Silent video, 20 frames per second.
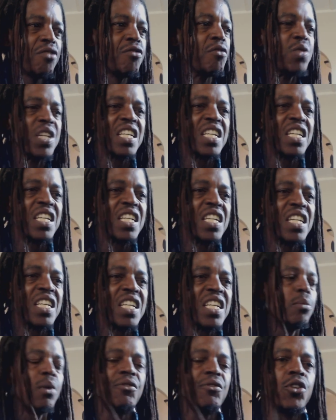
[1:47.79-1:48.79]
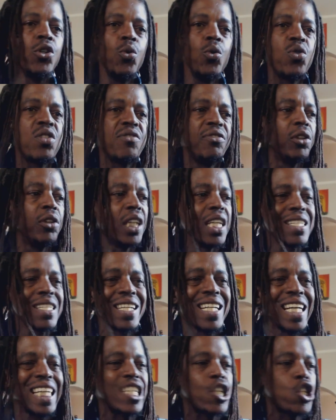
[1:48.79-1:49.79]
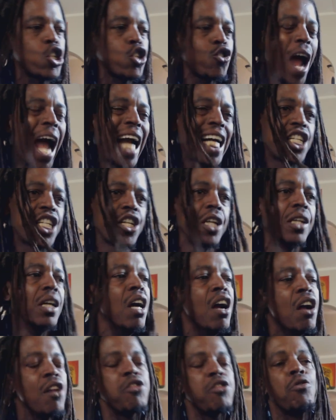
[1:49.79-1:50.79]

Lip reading: through this system of usefulness and extraction,